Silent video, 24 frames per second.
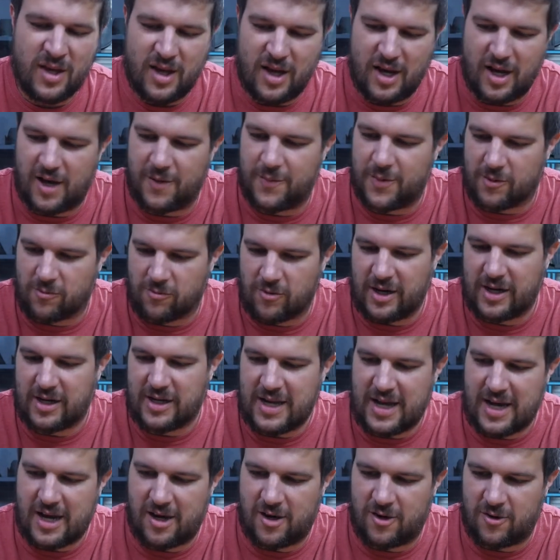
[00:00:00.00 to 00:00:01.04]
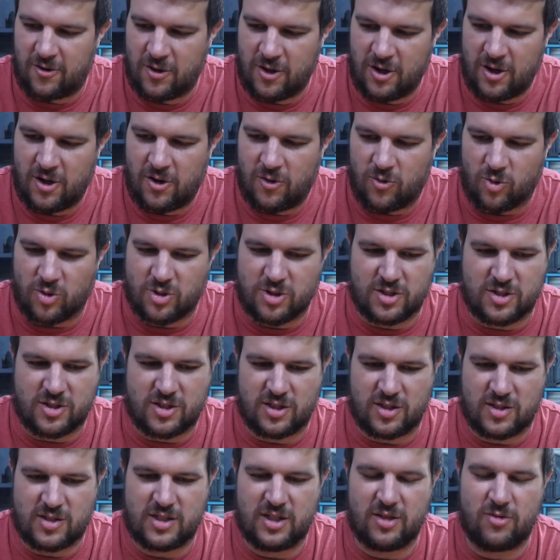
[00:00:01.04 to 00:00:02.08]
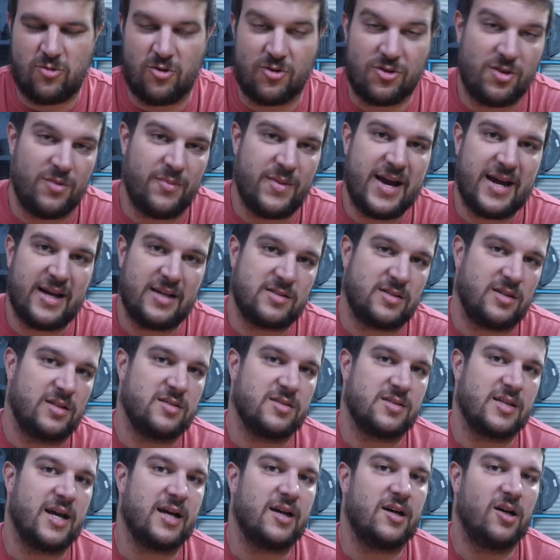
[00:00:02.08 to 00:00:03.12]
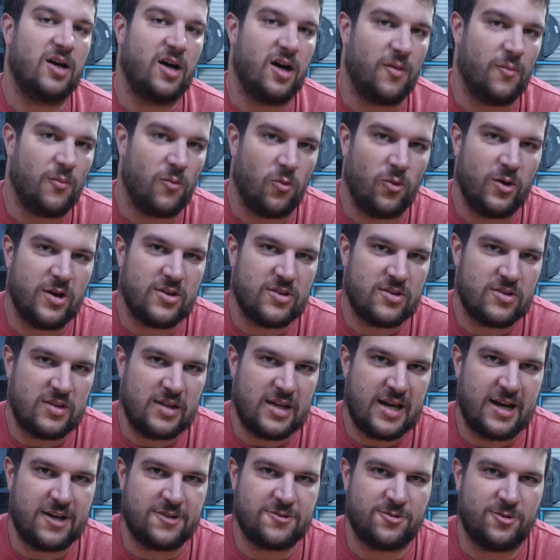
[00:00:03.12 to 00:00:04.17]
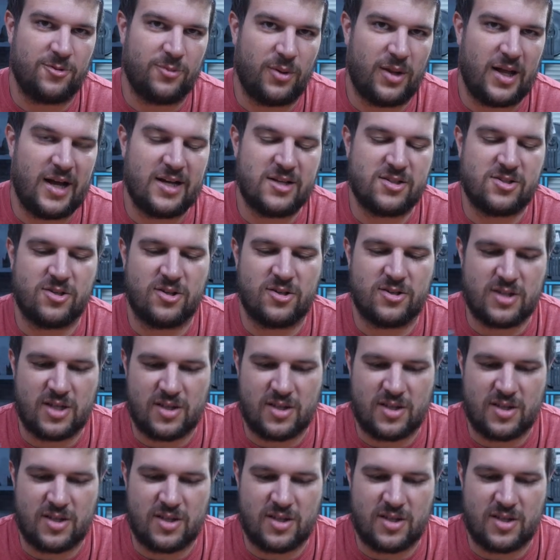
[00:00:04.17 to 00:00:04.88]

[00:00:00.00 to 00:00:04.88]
But right now, we're just going to stick with the magazines that come with the actual blasters,